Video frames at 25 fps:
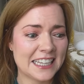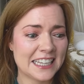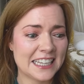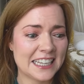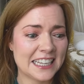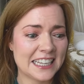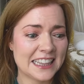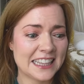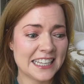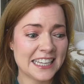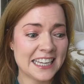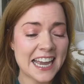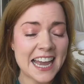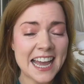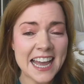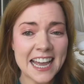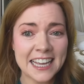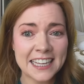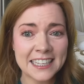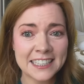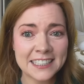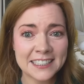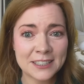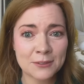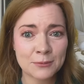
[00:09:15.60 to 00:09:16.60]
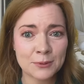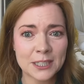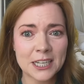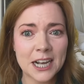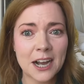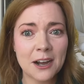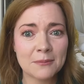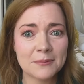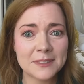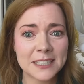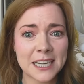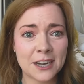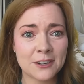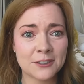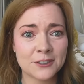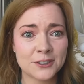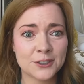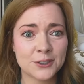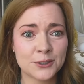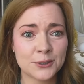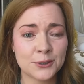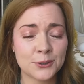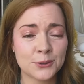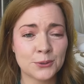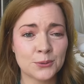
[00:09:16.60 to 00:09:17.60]
in the end it would come down
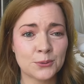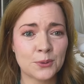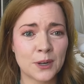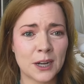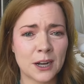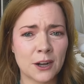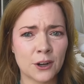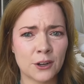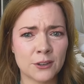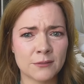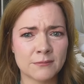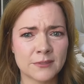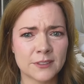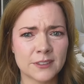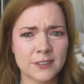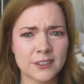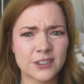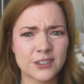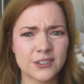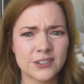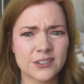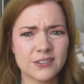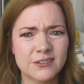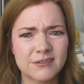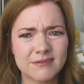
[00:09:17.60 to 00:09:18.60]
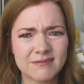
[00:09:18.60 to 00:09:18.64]
to well you,